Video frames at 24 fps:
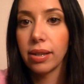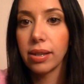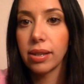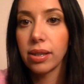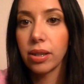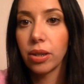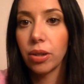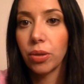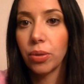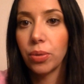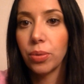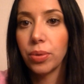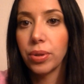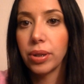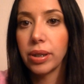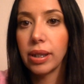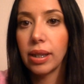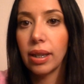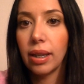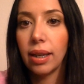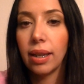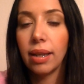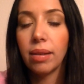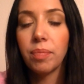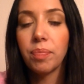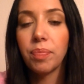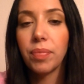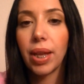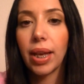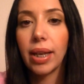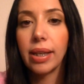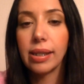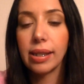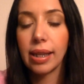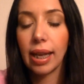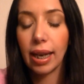So we'll see
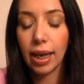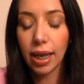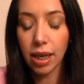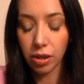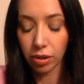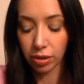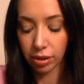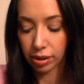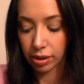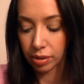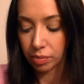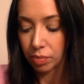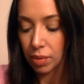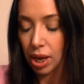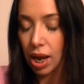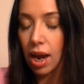as that heals.